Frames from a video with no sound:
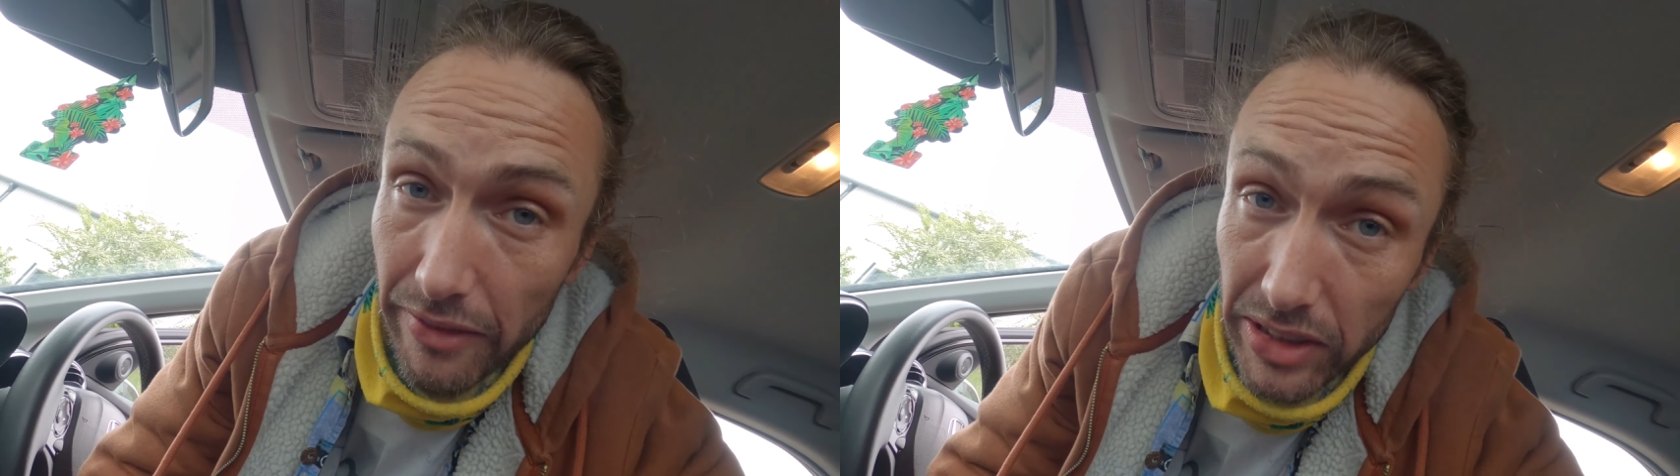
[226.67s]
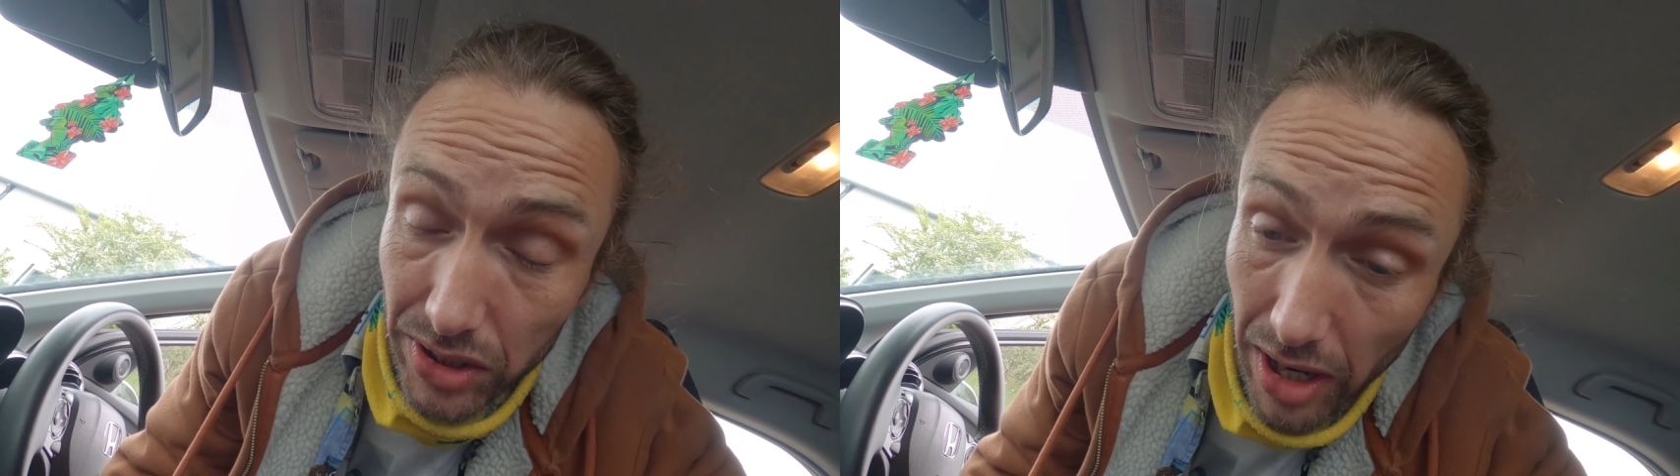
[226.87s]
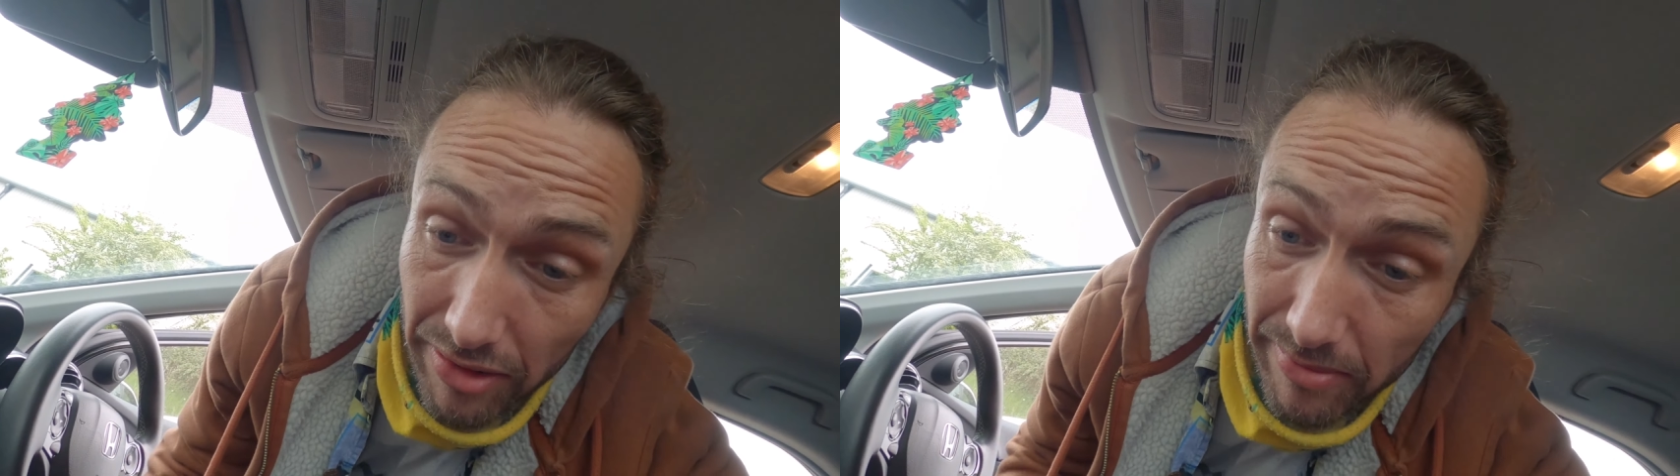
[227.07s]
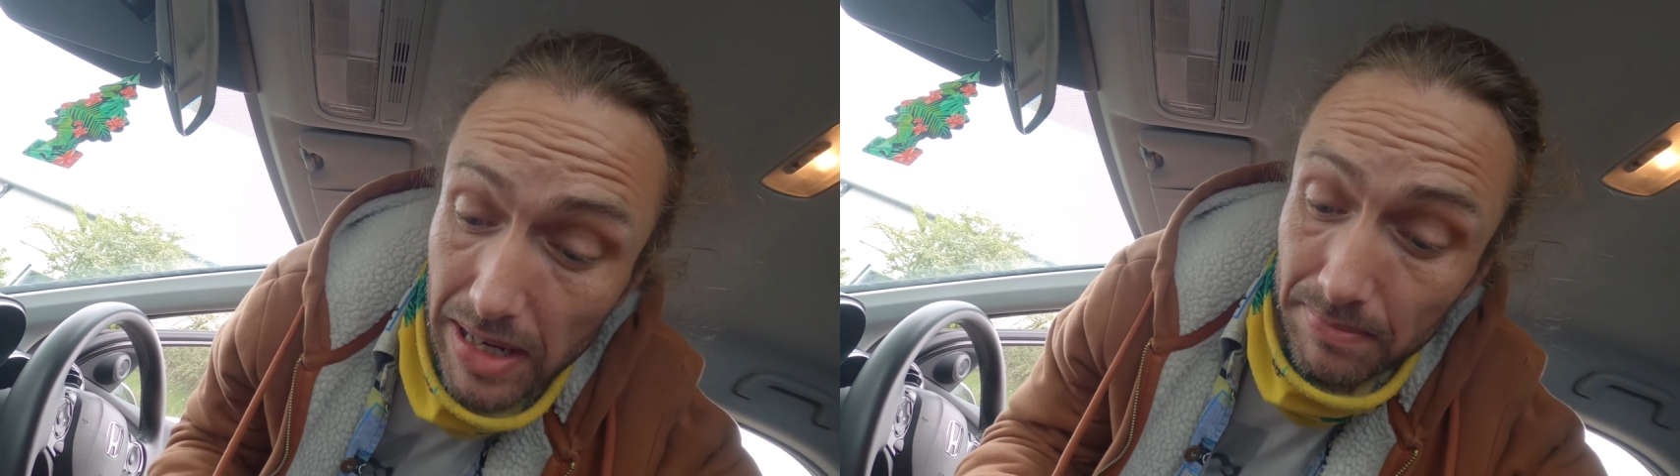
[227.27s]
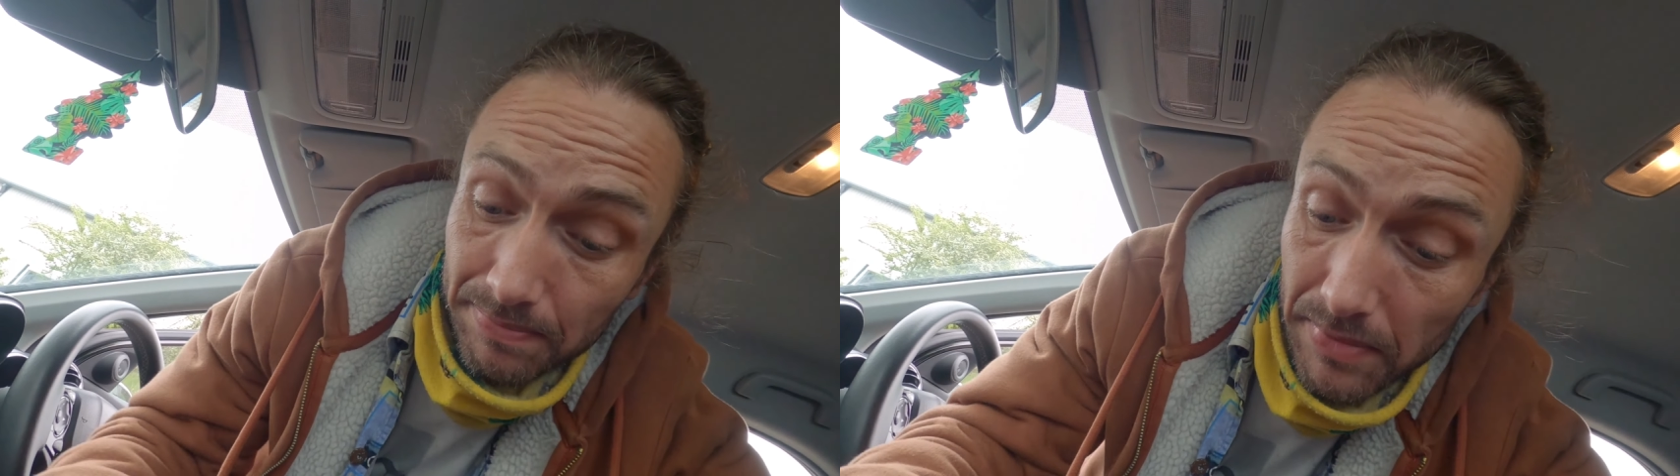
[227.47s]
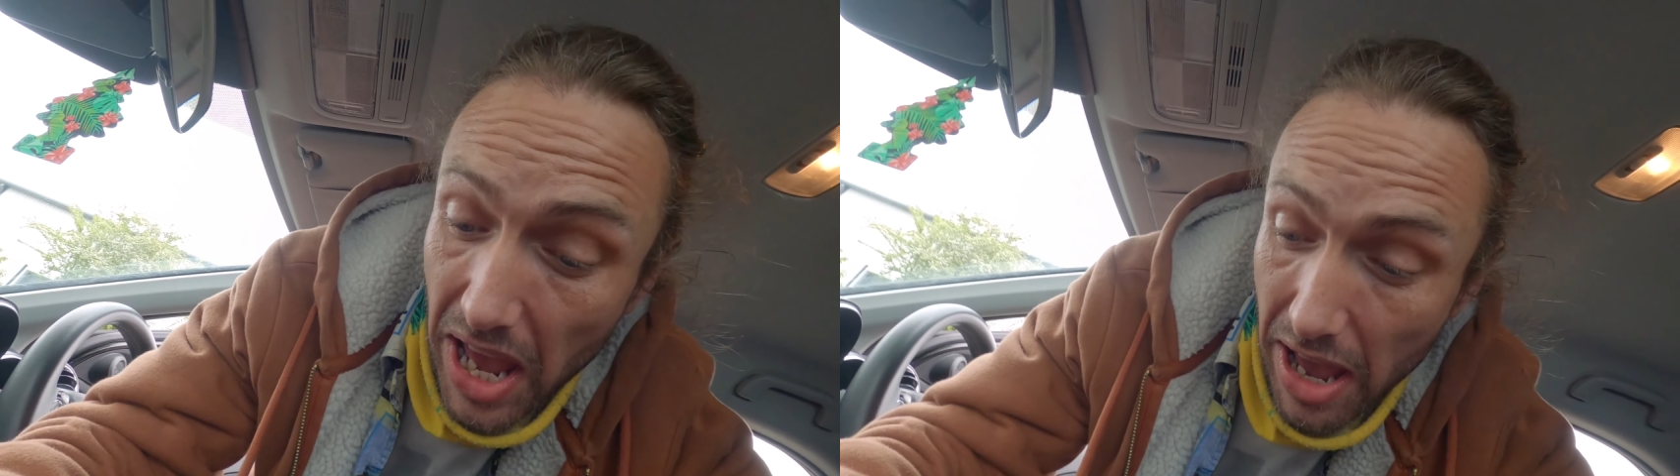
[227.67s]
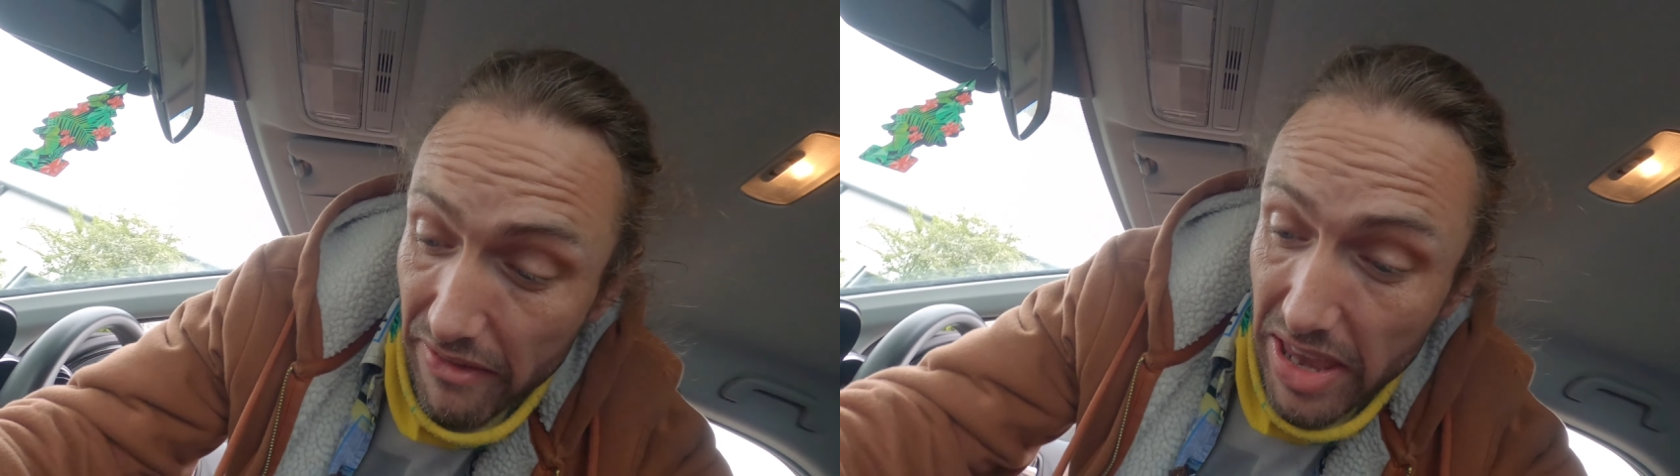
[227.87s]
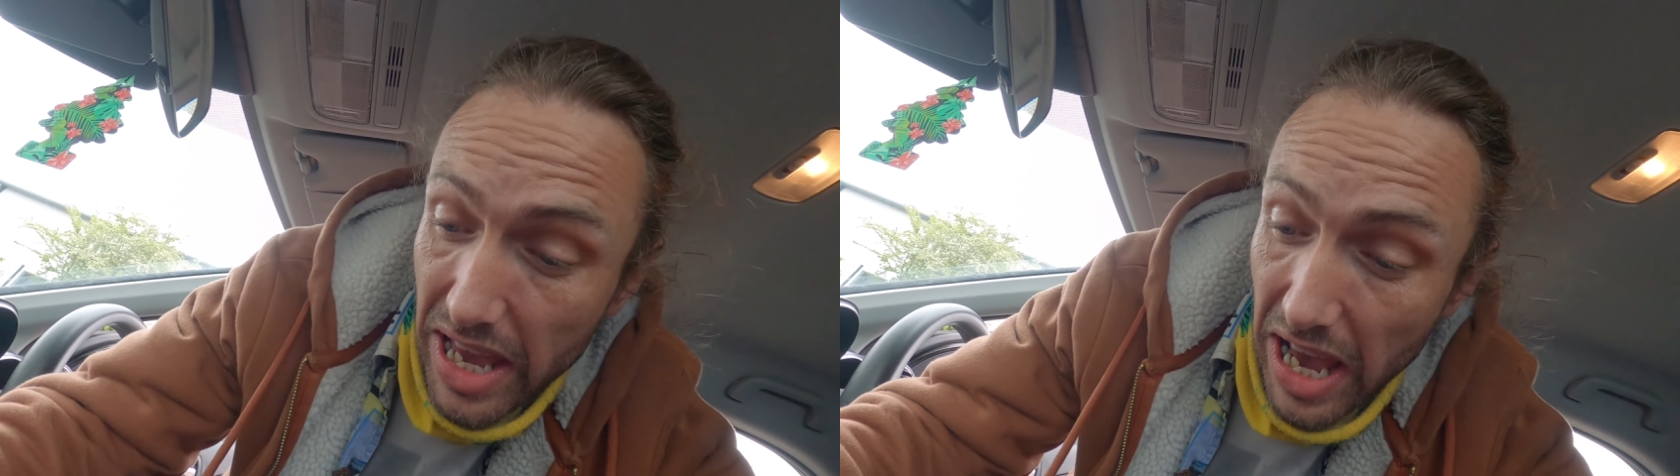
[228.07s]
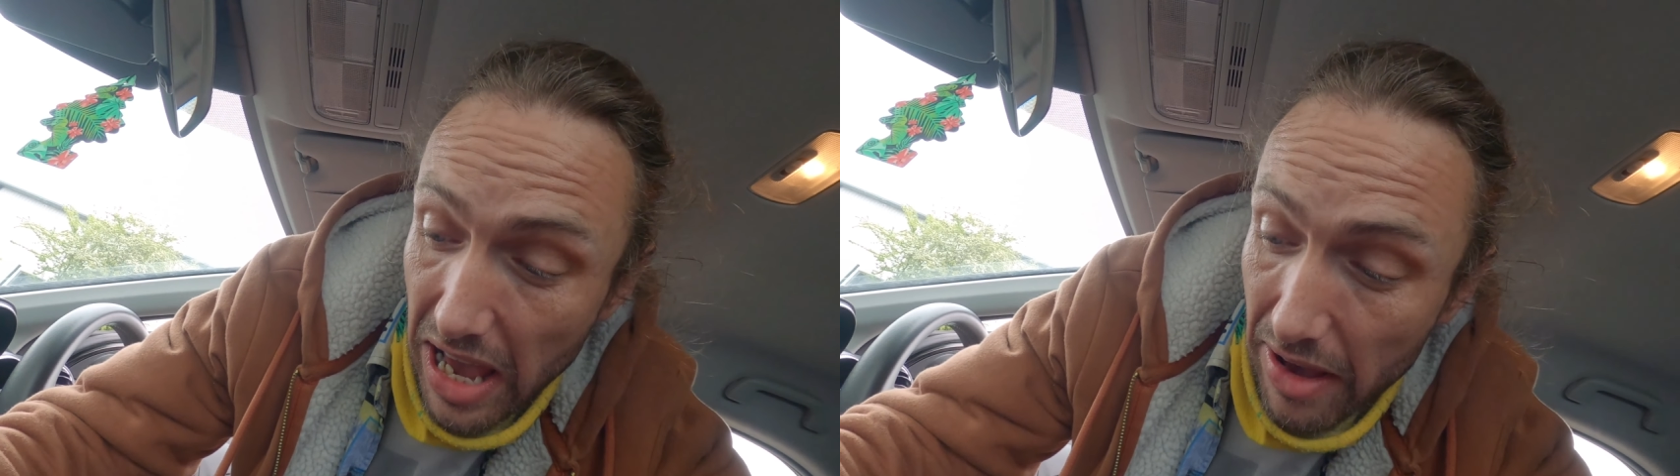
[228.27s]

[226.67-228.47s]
Heavy stuff, man. Heavy,